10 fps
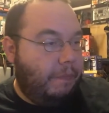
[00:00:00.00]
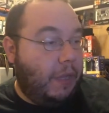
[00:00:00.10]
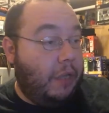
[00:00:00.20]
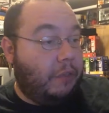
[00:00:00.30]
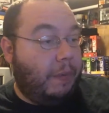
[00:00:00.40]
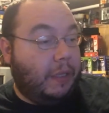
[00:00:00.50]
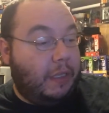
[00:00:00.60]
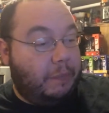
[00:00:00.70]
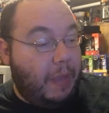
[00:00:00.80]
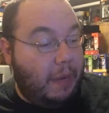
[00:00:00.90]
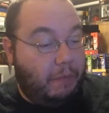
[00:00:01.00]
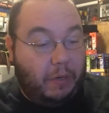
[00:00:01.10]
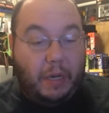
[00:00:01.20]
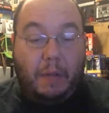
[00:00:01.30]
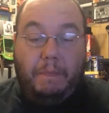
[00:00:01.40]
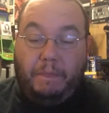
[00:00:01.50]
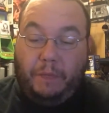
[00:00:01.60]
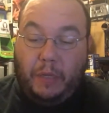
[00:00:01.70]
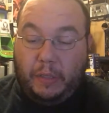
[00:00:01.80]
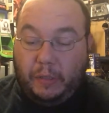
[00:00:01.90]
I also picked this bad boy up.
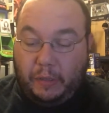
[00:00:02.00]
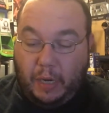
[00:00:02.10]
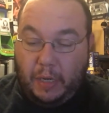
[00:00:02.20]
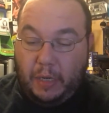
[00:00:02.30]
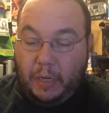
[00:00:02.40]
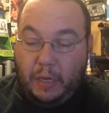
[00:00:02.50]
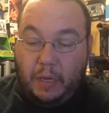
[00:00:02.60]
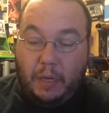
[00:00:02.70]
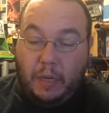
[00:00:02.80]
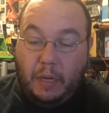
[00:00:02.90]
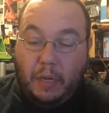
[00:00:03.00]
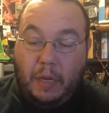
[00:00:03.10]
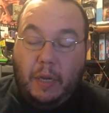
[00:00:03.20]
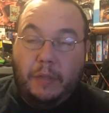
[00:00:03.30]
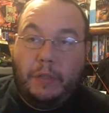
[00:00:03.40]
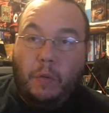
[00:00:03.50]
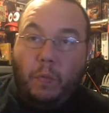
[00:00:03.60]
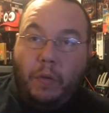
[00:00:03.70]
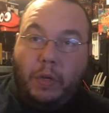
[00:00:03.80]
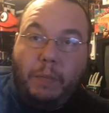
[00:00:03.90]
This is kind of neat. It's
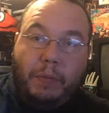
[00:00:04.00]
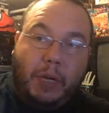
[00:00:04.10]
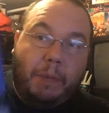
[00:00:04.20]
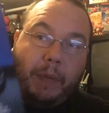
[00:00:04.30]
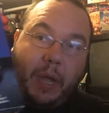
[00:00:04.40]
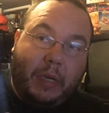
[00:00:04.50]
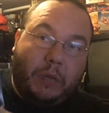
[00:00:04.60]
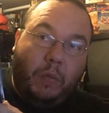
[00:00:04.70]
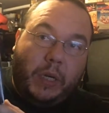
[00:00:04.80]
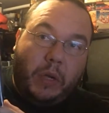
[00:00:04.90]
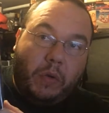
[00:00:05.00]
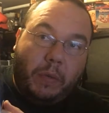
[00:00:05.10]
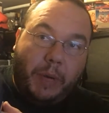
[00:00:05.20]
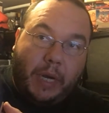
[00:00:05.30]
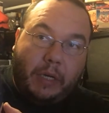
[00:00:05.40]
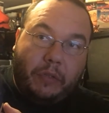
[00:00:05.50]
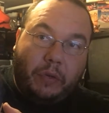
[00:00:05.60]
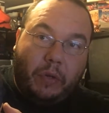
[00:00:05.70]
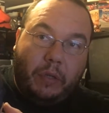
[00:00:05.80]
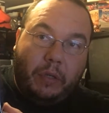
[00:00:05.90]
the complete in box Wiko command
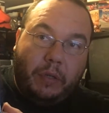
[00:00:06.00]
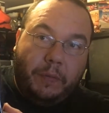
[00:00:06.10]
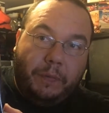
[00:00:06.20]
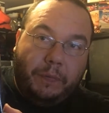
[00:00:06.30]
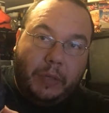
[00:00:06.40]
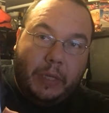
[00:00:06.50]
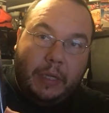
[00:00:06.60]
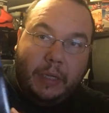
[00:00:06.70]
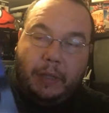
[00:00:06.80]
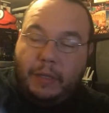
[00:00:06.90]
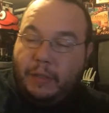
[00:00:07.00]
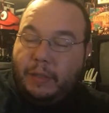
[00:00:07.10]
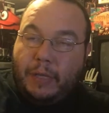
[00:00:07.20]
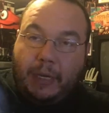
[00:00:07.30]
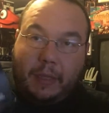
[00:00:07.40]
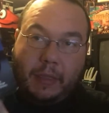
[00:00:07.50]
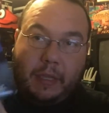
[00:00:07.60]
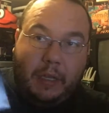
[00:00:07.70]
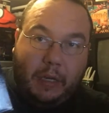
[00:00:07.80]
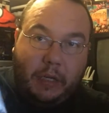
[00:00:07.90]
control. This is like
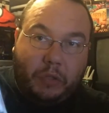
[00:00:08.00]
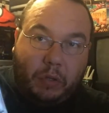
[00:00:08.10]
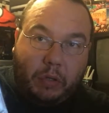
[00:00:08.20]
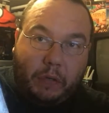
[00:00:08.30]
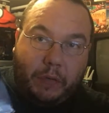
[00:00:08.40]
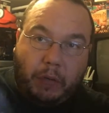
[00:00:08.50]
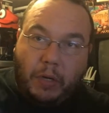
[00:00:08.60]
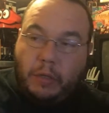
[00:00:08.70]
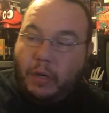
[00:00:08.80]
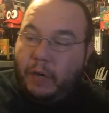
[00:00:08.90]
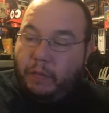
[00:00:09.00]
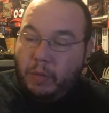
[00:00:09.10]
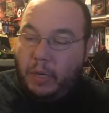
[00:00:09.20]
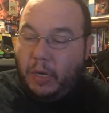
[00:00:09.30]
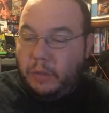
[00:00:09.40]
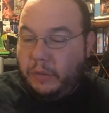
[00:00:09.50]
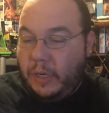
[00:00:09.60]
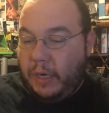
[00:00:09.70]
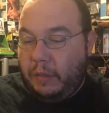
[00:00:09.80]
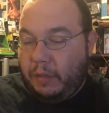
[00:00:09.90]
the controller if you want Atari, from what I
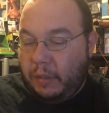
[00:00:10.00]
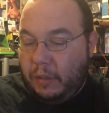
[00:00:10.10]
understand.